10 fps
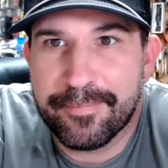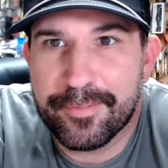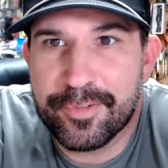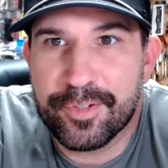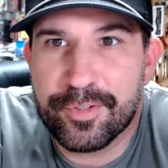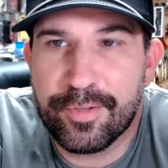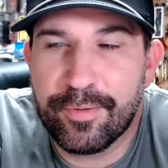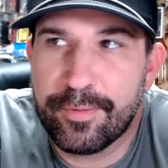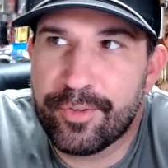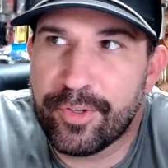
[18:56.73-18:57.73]
Just
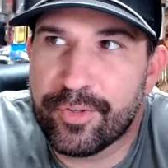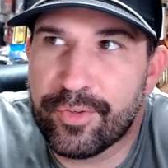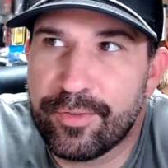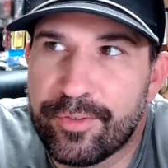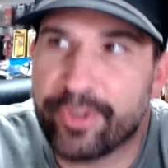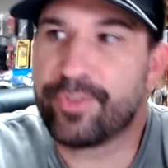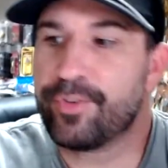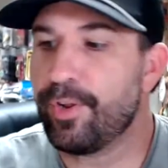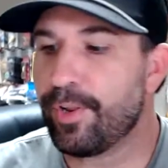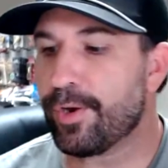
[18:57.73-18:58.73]

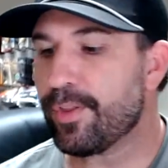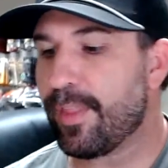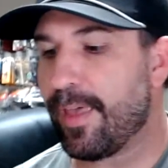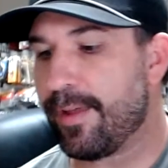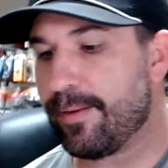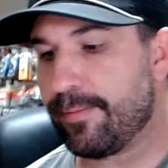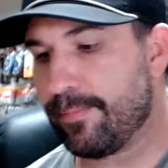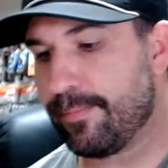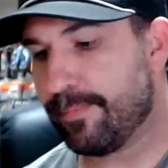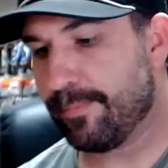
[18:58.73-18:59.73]
to learn that.
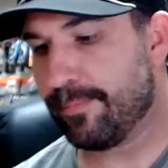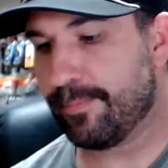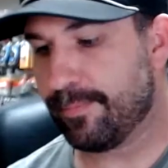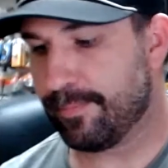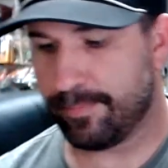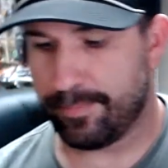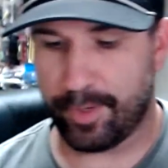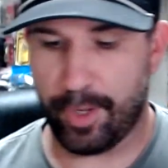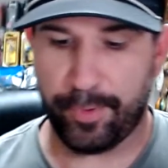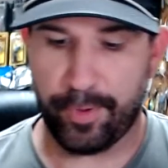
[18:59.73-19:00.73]
A
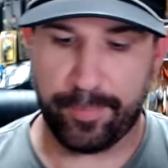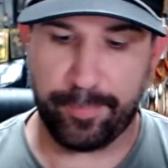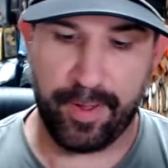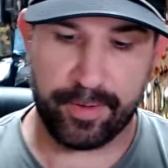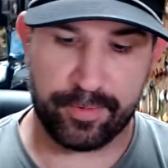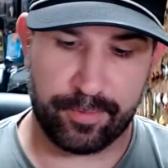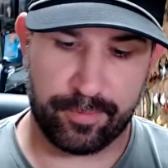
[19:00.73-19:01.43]
couple $100.